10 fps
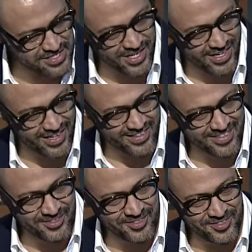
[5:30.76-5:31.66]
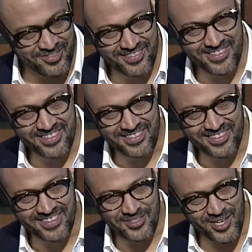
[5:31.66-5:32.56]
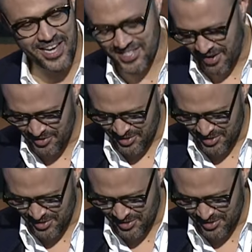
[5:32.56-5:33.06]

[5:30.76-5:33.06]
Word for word: get it. You guys have the